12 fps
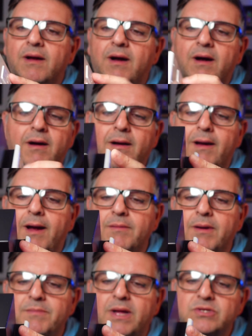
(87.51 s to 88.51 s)
Uh,
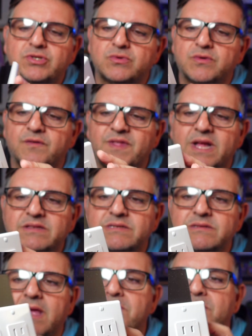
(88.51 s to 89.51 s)
I, am not sure if
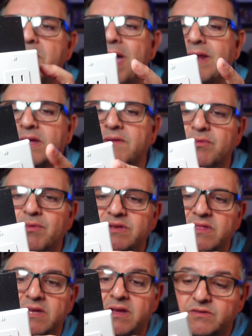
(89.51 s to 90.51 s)
that's emblematic of the
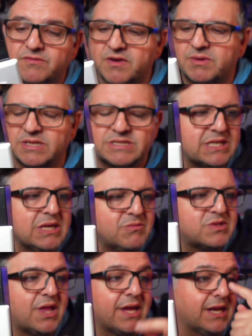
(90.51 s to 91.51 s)
rest of the country, but it
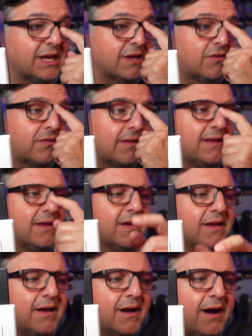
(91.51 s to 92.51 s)
seems like it is.
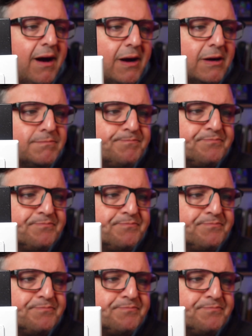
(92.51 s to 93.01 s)
Um,